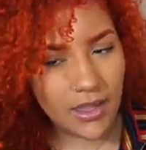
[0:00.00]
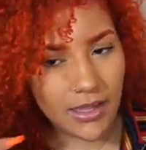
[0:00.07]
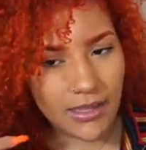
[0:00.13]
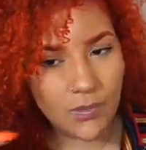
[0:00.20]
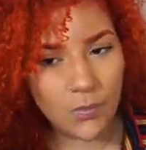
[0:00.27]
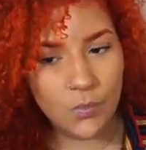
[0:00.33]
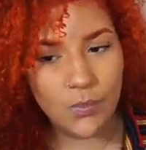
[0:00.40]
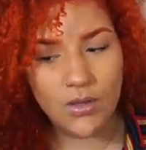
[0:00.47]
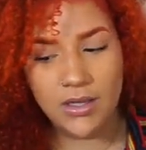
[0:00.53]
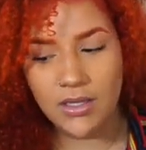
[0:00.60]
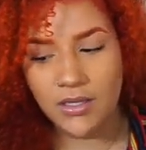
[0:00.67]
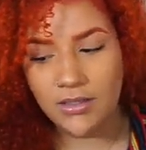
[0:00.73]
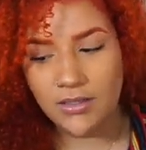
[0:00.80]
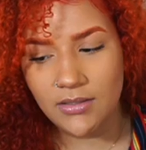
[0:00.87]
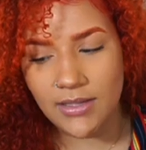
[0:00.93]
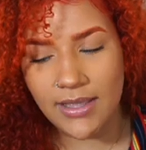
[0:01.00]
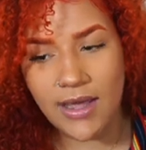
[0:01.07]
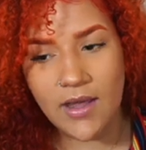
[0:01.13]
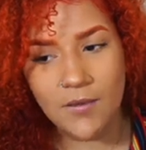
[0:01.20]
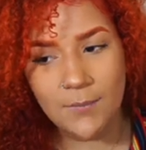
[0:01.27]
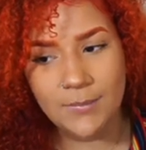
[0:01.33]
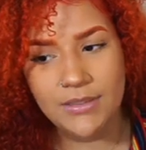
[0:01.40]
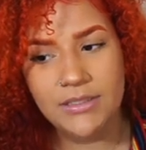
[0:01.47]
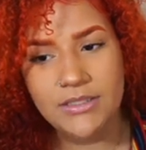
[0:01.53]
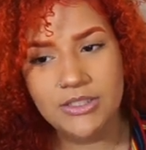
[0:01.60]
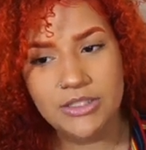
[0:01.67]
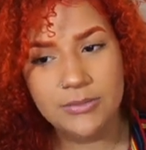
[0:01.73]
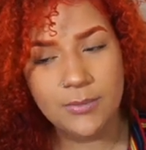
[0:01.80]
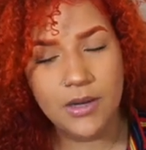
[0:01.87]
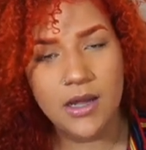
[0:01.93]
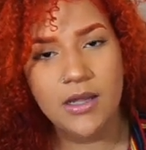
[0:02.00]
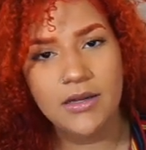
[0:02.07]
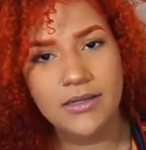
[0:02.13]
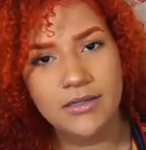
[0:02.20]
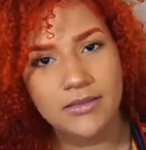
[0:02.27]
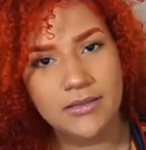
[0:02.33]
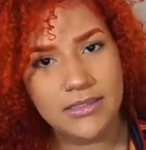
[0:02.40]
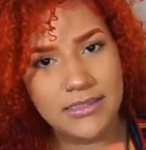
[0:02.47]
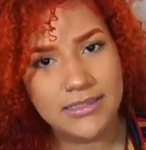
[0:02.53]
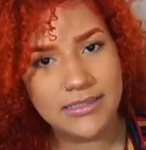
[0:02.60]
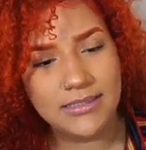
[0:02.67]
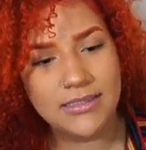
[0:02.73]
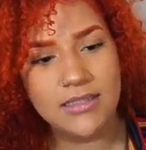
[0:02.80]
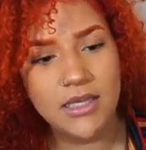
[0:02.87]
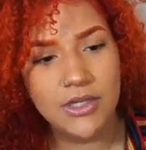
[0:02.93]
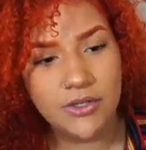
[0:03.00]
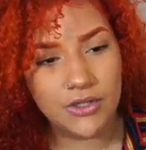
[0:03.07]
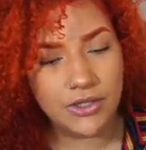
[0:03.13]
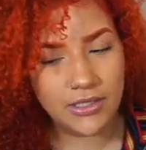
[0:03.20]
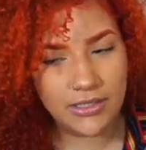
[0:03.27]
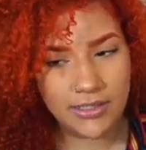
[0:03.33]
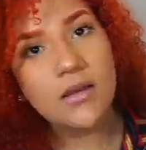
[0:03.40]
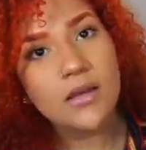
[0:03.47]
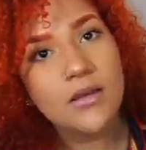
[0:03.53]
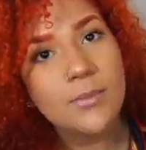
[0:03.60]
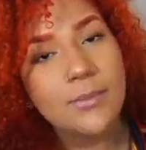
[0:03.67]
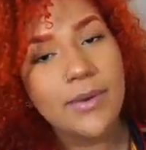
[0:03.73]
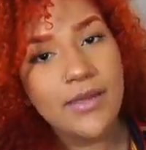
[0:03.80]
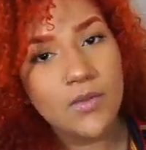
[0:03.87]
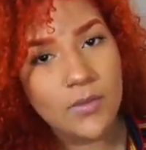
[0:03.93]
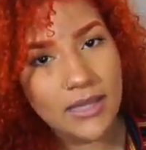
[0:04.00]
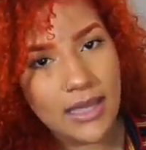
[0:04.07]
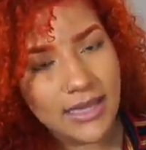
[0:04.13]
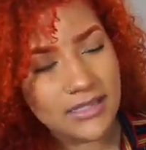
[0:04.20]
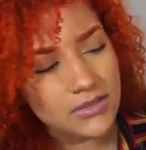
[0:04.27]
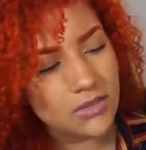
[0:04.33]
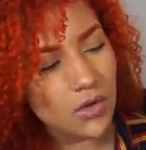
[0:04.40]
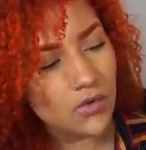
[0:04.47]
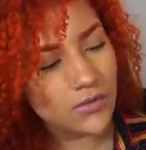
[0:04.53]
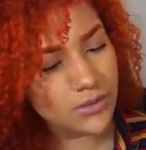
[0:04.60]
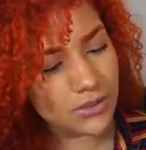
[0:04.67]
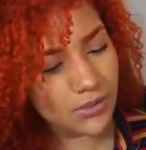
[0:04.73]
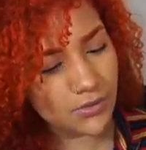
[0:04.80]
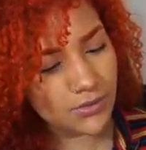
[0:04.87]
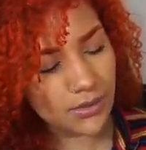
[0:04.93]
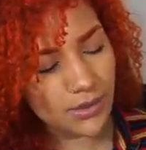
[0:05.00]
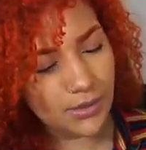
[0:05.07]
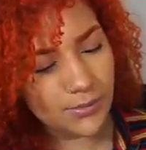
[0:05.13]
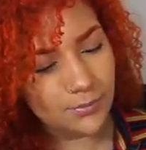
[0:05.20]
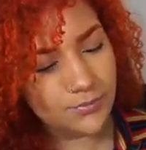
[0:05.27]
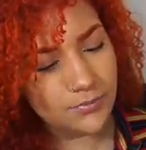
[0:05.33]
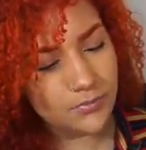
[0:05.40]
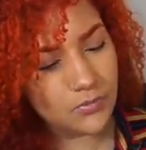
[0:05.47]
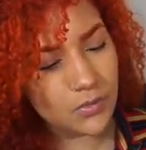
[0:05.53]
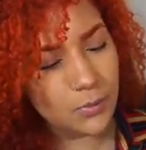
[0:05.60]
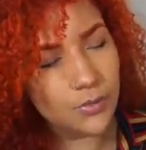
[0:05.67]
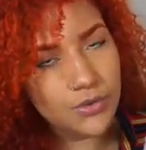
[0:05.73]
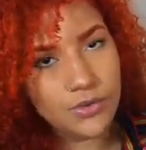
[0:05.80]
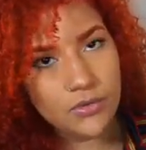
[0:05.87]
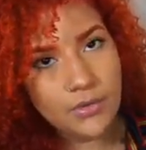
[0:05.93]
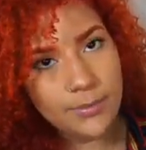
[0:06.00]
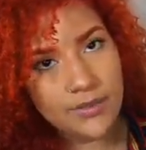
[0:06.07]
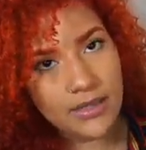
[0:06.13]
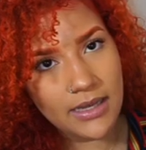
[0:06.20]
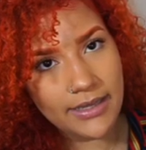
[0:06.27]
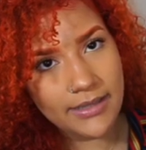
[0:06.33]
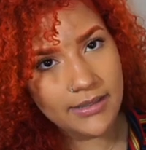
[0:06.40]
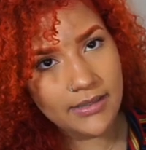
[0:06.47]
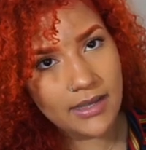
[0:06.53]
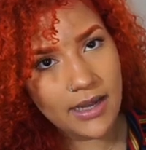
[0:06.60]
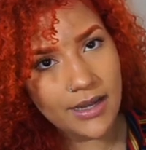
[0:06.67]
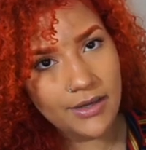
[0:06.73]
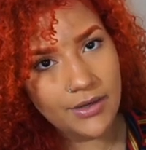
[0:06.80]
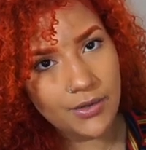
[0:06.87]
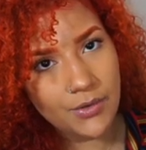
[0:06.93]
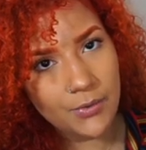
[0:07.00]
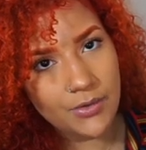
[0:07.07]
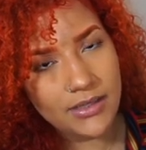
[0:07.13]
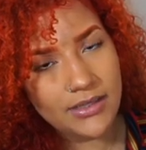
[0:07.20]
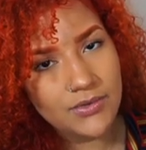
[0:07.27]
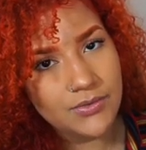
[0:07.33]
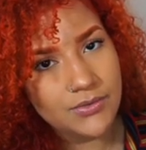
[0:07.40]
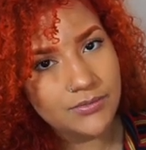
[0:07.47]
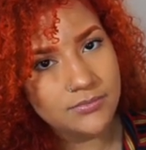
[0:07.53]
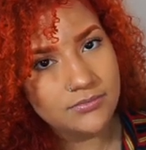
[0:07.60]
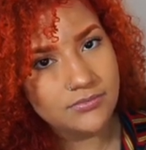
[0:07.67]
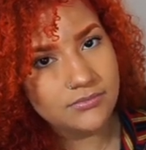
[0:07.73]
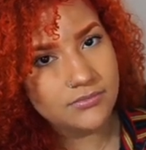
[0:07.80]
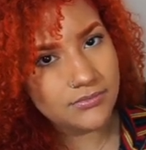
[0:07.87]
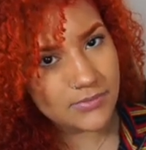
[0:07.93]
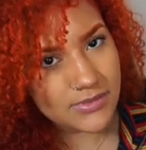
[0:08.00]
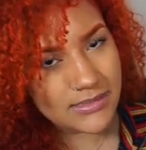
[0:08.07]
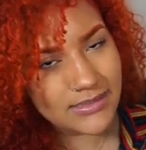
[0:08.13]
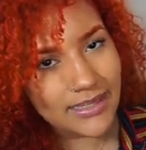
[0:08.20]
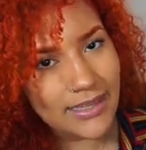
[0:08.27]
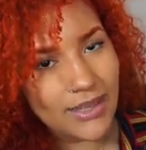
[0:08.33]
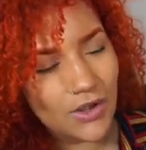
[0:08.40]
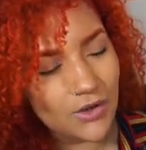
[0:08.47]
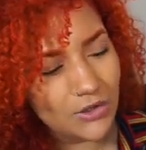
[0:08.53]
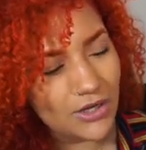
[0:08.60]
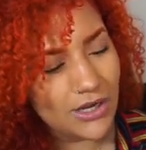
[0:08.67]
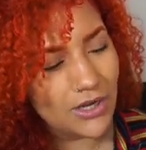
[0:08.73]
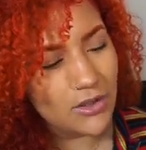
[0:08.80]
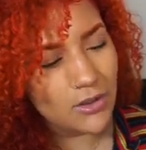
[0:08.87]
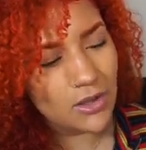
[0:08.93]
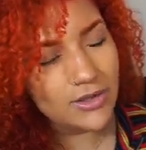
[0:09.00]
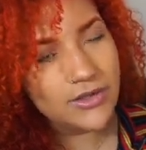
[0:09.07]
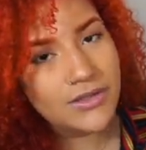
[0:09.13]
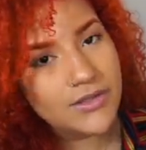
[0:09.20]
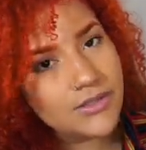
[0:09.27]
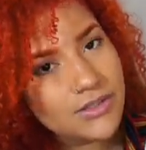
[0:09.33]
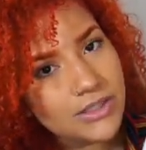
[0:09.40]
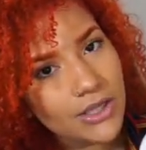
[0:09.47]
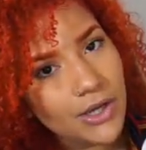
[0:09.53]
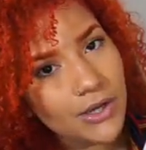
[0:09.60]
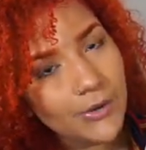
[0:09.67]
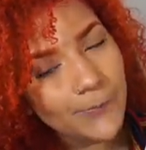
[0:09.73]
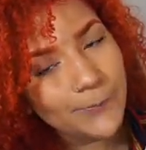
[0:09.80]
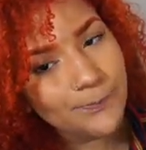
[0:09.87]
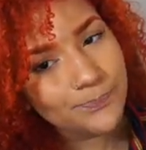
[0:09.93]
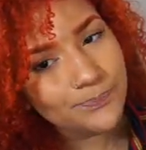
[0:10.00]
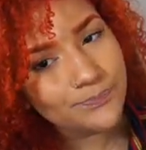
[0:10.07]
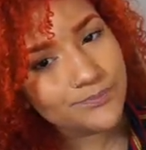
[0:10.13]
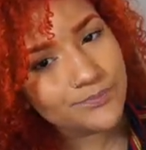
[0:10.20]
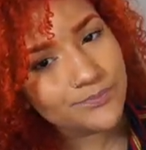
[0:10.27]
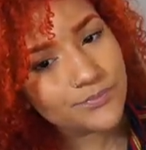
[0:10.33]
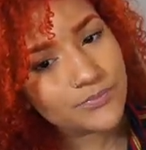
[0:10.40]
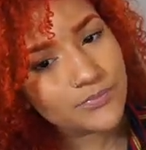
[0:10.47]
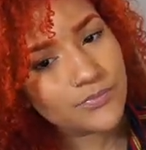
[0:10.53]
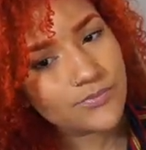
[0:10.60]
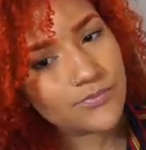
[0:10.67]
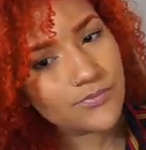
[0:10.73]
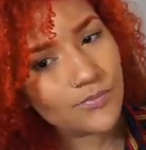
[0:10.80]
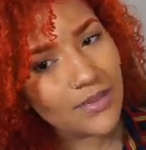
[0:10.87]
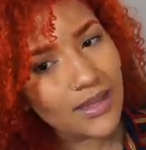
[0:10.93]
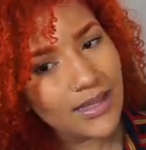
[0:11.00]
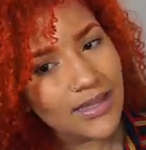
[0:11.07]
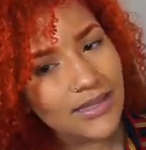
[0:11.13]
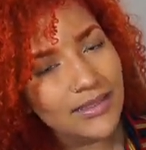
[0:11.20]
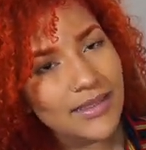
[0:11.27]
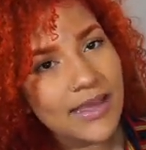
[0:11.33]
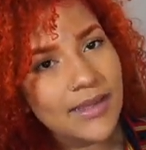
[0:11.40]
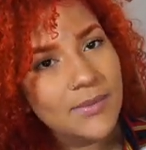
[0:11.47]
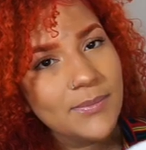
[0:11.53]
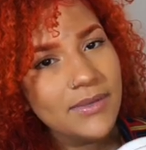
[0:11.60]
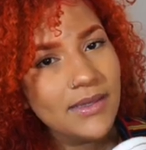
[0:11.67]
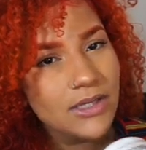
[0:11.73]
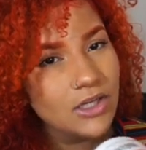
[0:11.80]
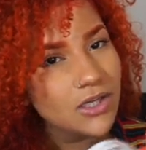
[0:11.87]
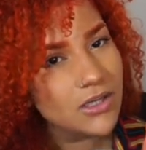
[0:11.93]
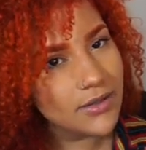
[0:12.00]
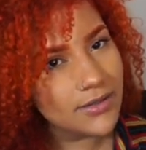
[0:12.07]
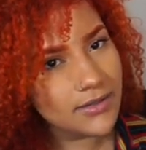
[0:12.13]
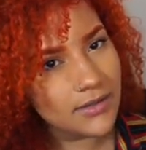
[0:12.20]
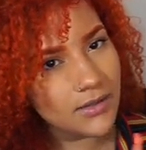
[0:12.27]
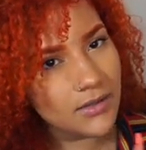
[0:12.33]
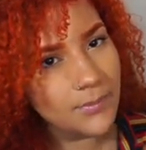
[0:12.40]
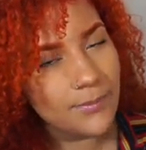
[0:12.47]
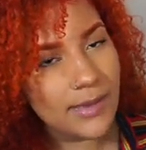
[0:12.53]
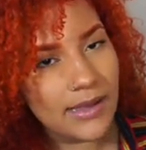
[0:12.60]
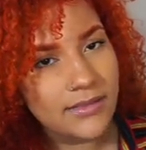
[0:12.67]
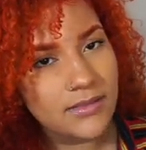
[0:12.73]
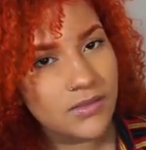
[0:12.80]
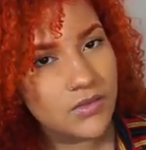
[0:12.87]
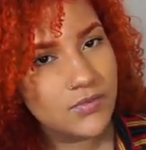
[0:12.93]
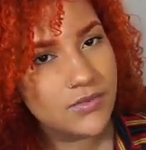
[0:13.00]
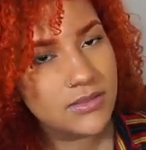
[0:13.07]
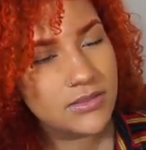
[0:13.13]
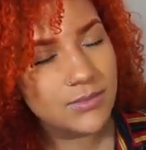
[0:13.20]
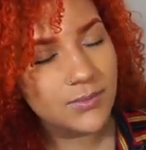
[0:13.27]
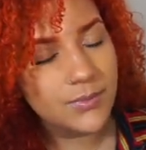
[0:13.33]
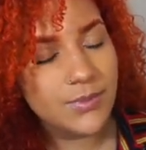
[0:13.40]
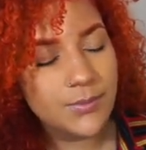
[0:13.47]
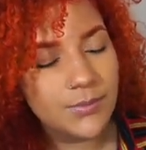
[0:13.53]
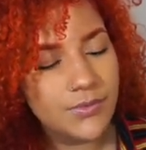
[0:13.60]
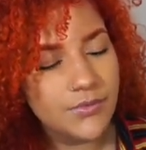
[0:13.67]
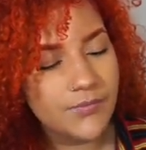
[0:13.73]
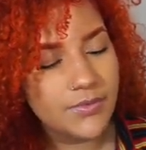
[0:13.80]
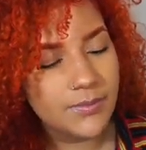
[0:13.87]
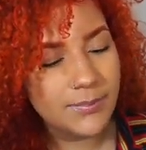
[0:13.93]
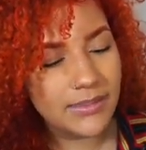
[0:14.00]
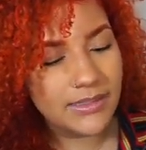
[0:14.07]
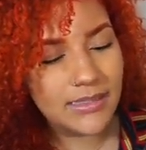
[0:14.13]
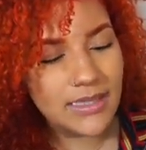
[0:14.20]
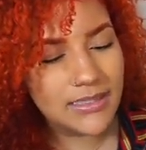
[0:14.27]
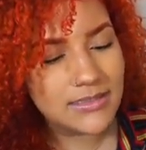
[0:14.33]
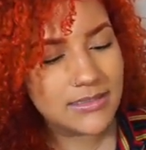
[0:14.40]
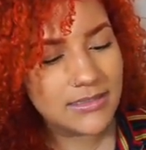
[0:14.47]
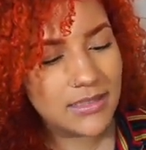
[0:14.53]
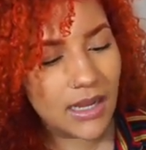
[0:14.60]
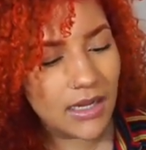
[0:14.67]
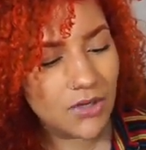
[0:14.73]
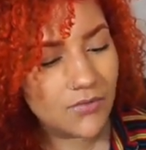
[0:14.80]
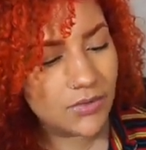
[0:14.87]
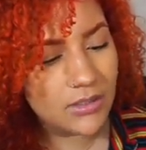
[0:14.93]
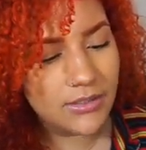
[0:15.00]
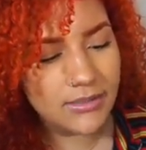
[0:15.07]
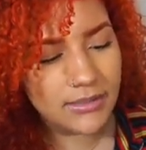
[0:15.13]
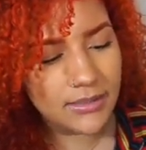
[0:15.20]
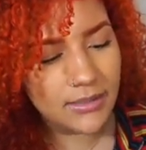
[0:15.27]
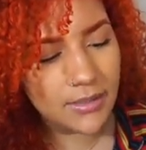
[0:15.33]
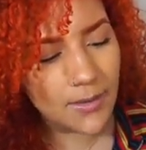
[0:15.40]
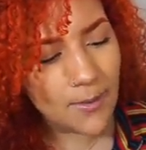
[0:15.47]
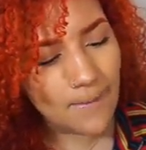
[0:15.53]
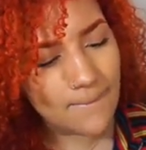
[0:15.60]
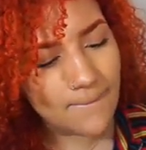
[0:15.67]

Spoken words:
and what, like how much product is underneath. By the way, guys, Overtone, the more you apply it, I know it'll stay on your hair longer, so that could be a good and a bad thing for some people. For me, that's kind of a good thing.